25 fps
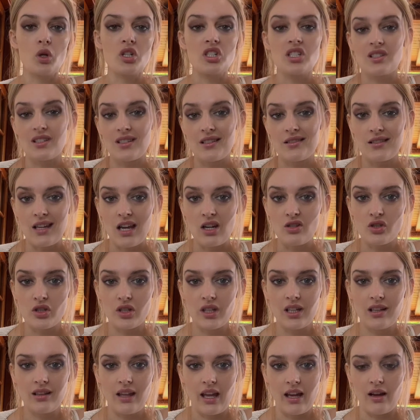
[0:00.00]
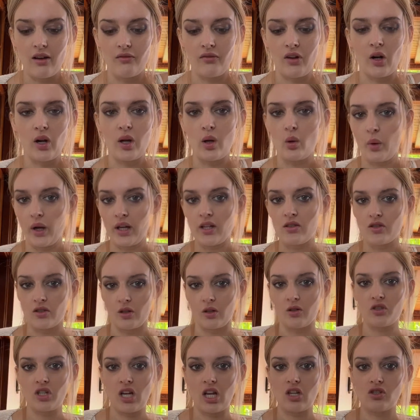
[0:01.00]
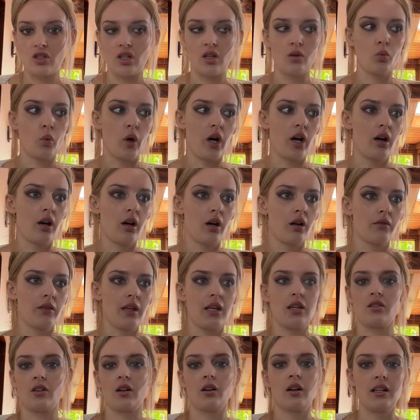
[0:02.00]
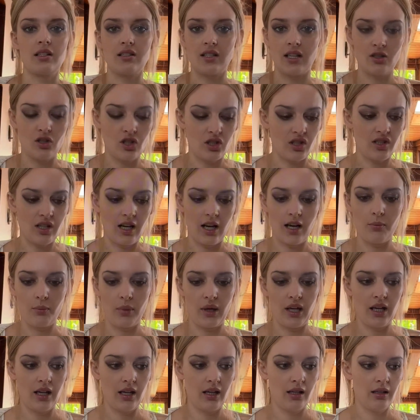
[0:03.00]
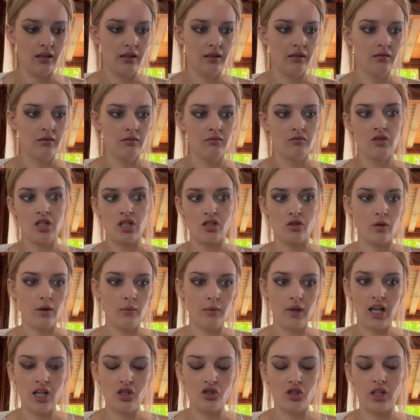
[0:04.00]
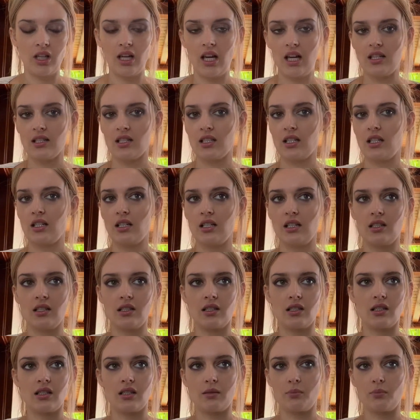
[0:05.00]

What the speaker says: is essentially like a very quick search engine where the attorneys can just type in discrimination cases,